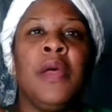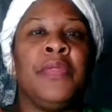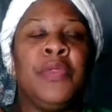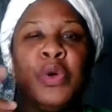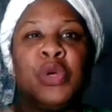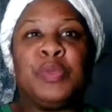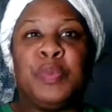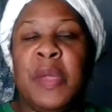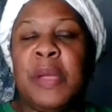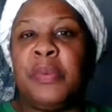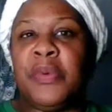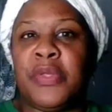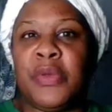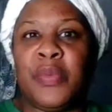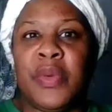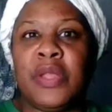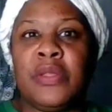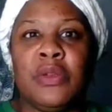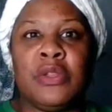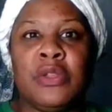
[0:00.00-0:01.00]
Those people
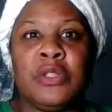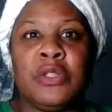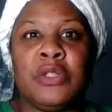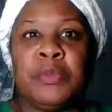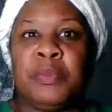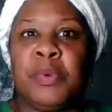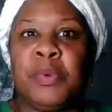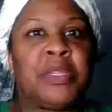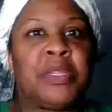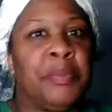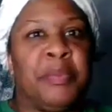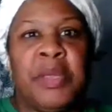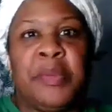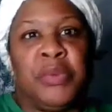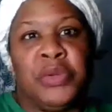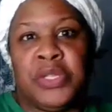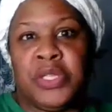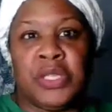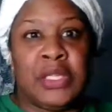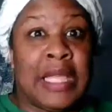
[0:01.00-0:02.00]
that read those books are people
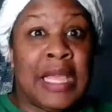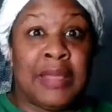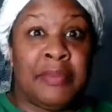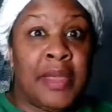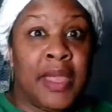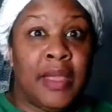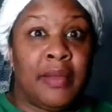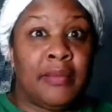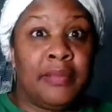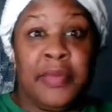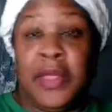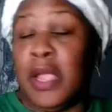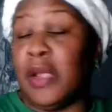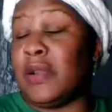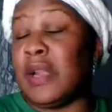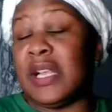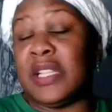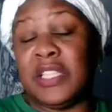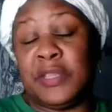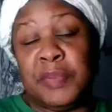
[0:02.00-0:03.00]
just like me. They are
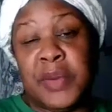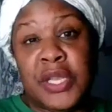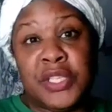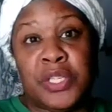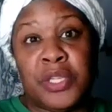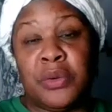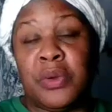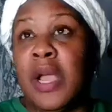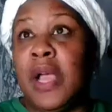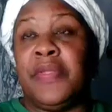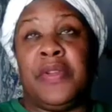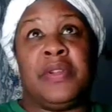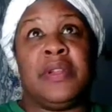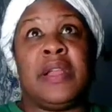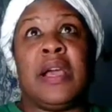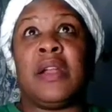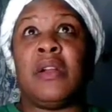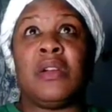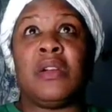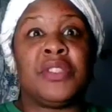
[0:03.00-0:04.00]
not special. They're
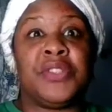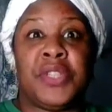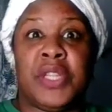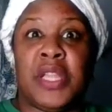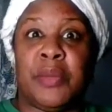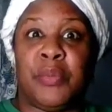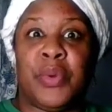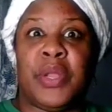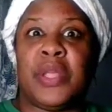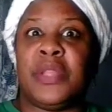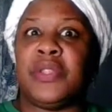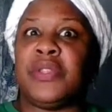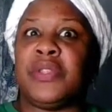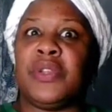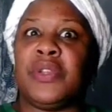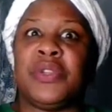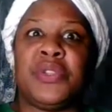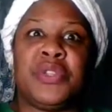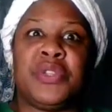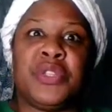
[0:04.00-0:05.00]
not all celebrities.
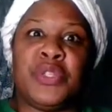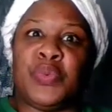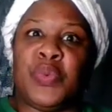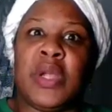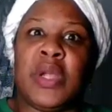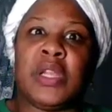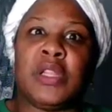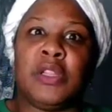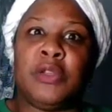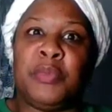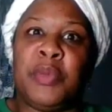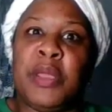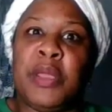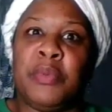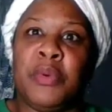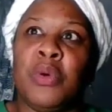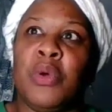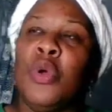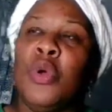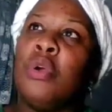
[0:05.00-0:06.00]
They're just regular people
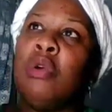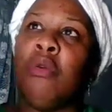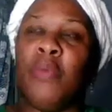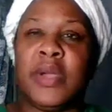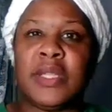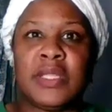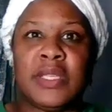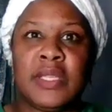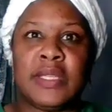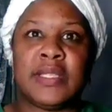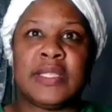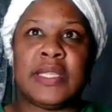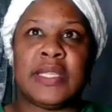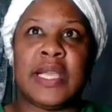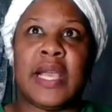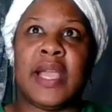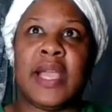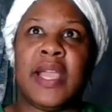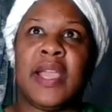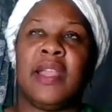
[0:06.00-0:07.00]
who went to the
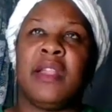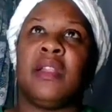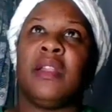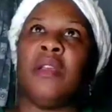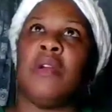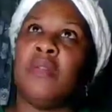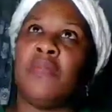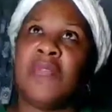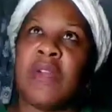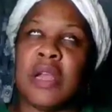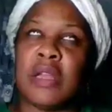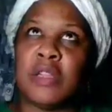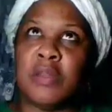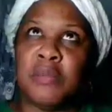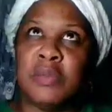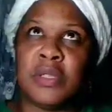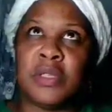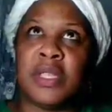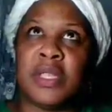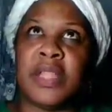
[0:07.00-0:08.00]
site, found a
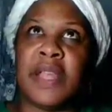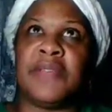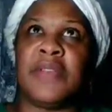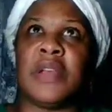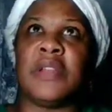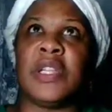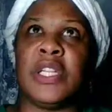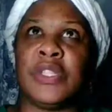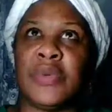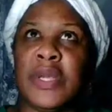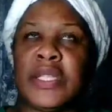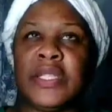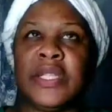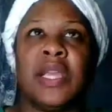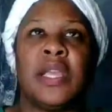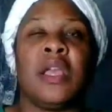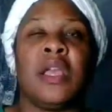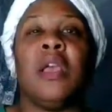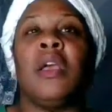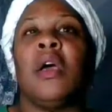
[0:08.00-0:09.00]
book that they found
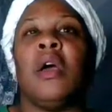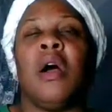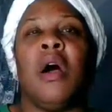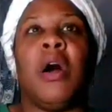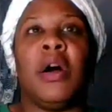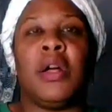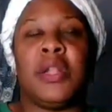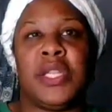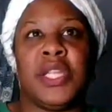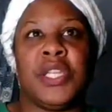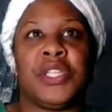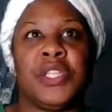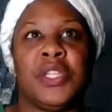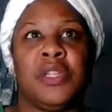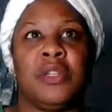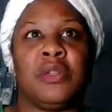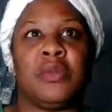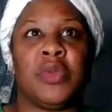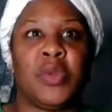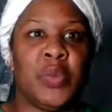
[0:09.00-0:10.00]
interesting,
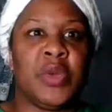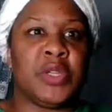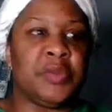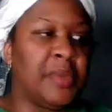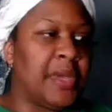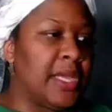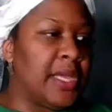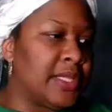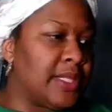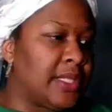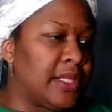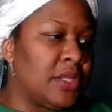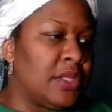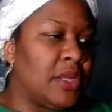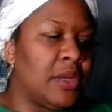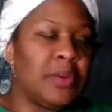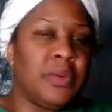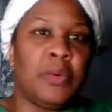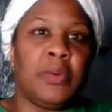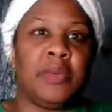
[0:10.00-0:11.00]
auditioned, which means,
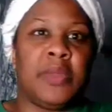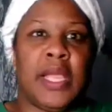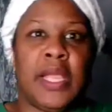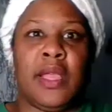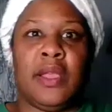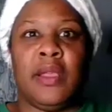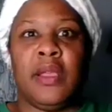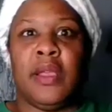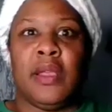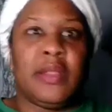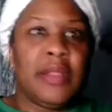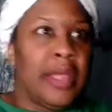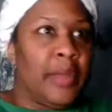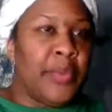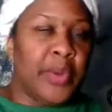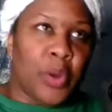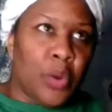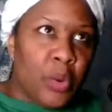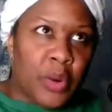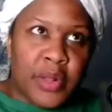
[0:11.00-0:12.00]
they
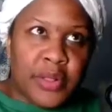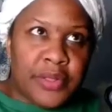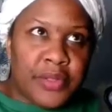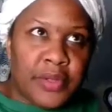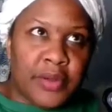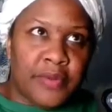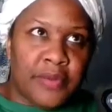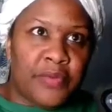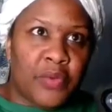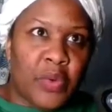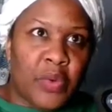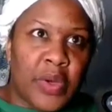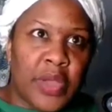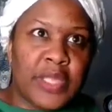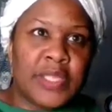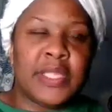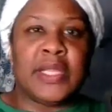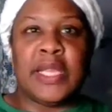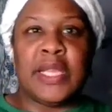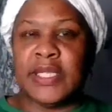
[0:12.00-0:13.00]
recorded their voice
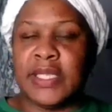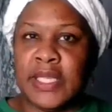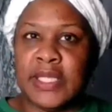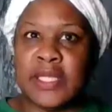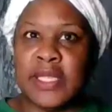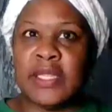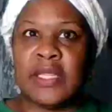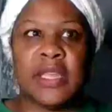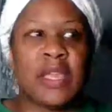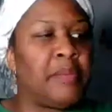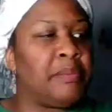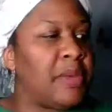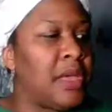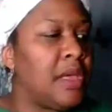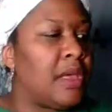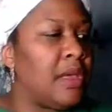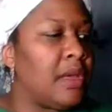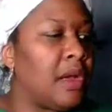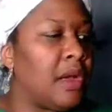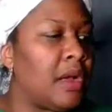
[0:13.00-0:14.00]
and they sent in the
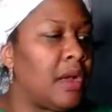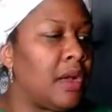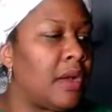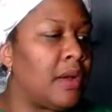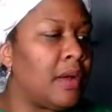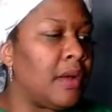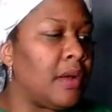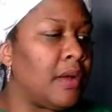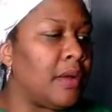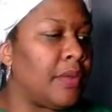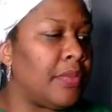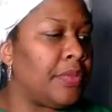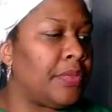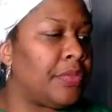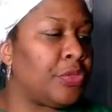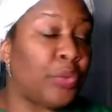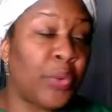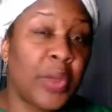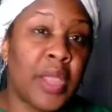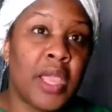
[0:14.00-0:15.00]

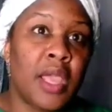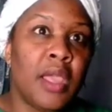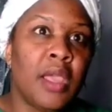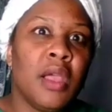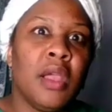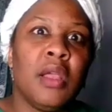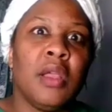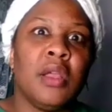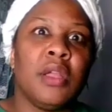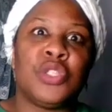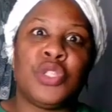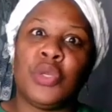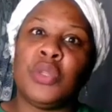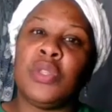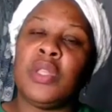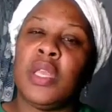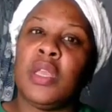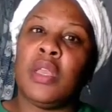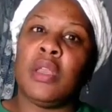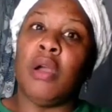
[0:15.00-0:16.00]
MP3 to
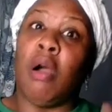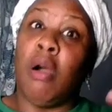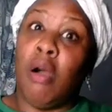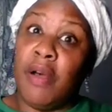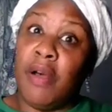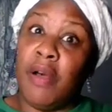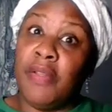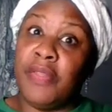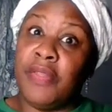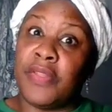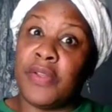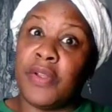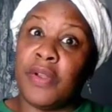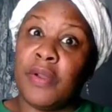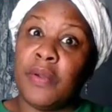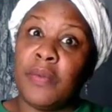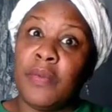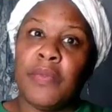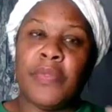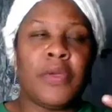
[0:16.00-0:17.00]
the author.
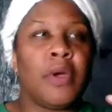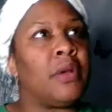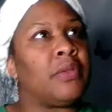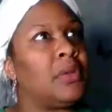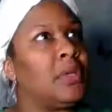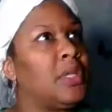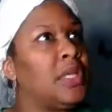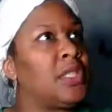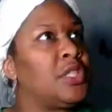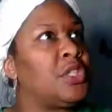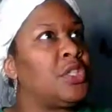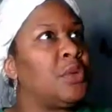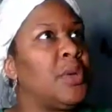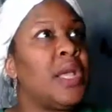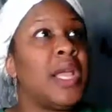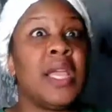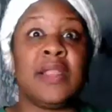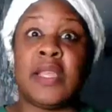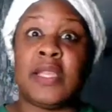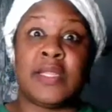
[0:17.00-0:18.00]
The author listened to it
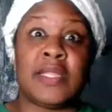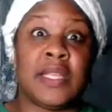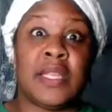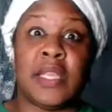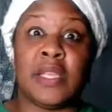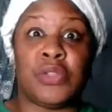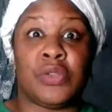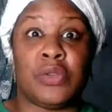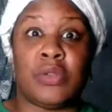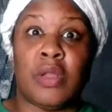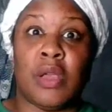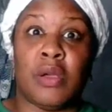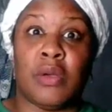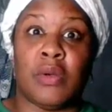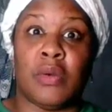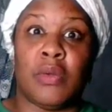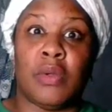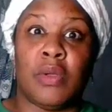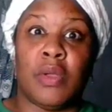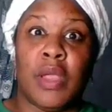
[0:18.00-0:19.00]
and they said yes or
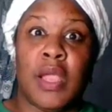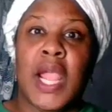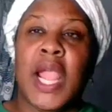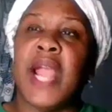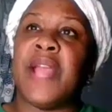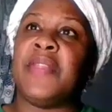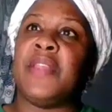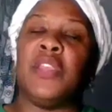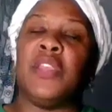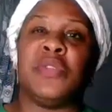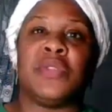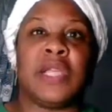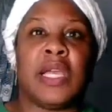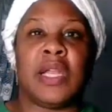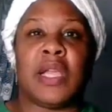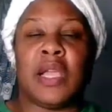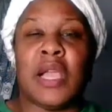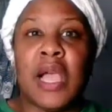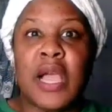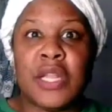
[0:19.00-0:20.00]
no. And then you
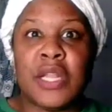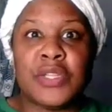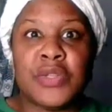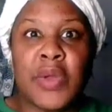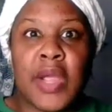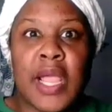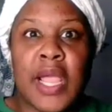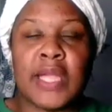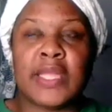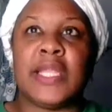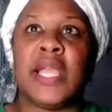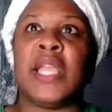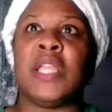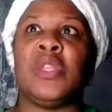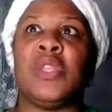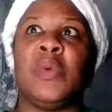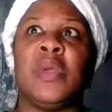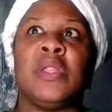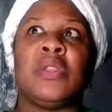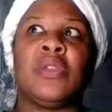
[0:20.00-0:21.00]
sign a contract
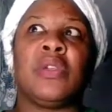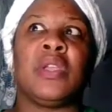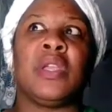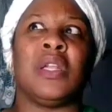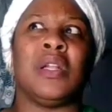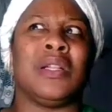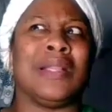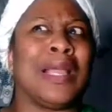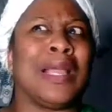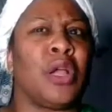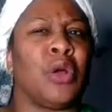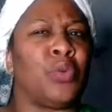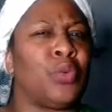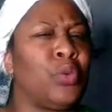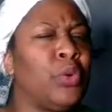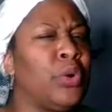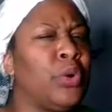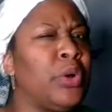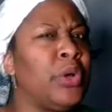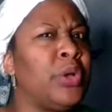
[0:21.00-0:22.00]
and you either get a
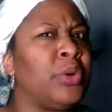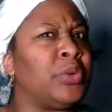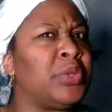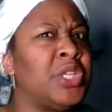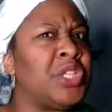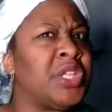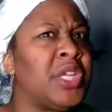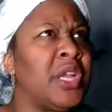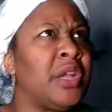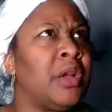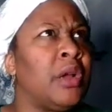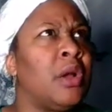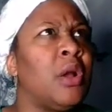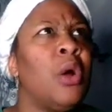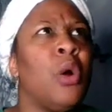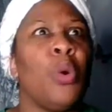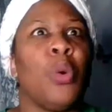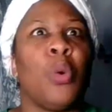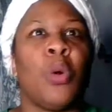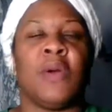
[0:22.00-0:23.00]
royalty share
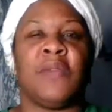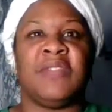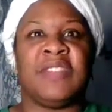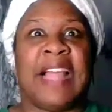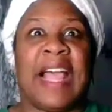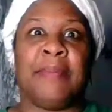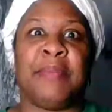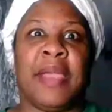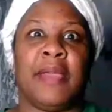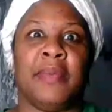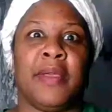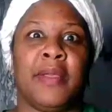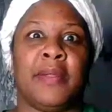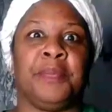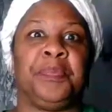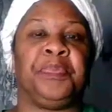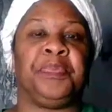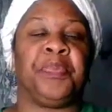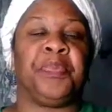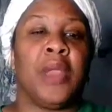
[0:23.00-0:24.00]
or a flat payment.
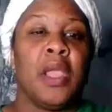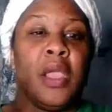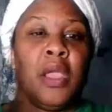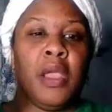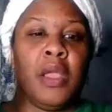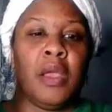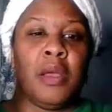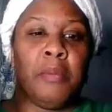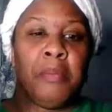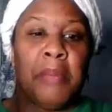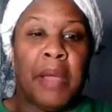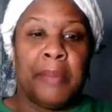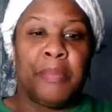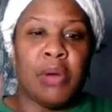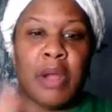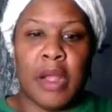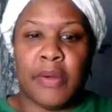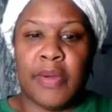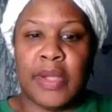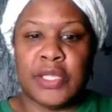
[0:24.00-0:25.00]
My
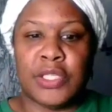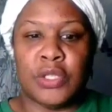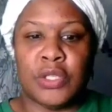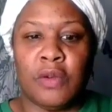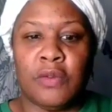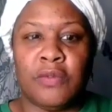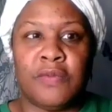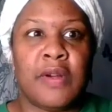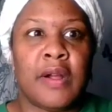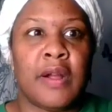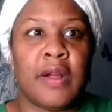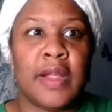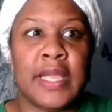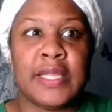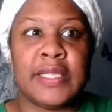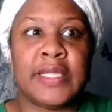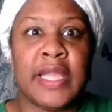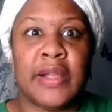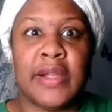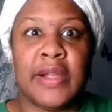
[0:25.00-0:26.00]
progress so far is
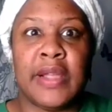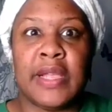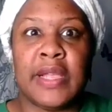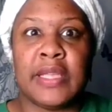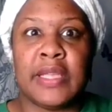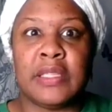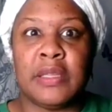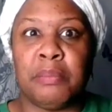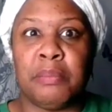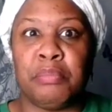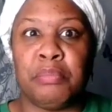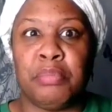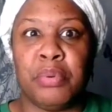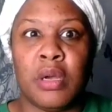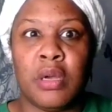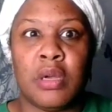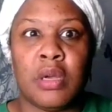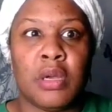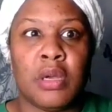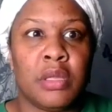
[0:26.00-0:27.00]
there is a
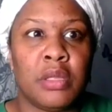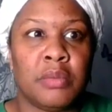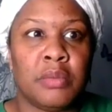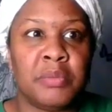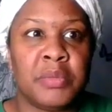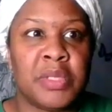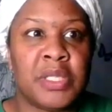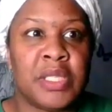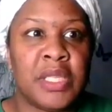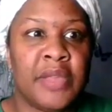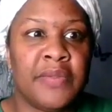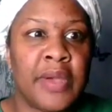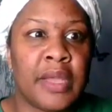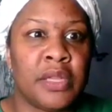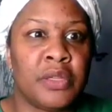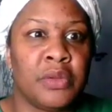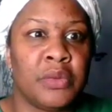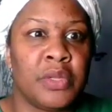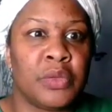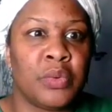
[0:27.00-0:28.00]
book. Let me see if I can do
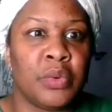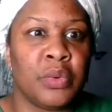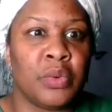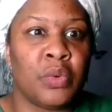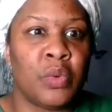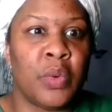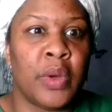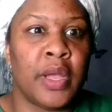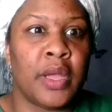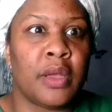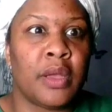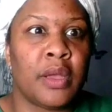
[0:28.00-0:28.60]
this real quick.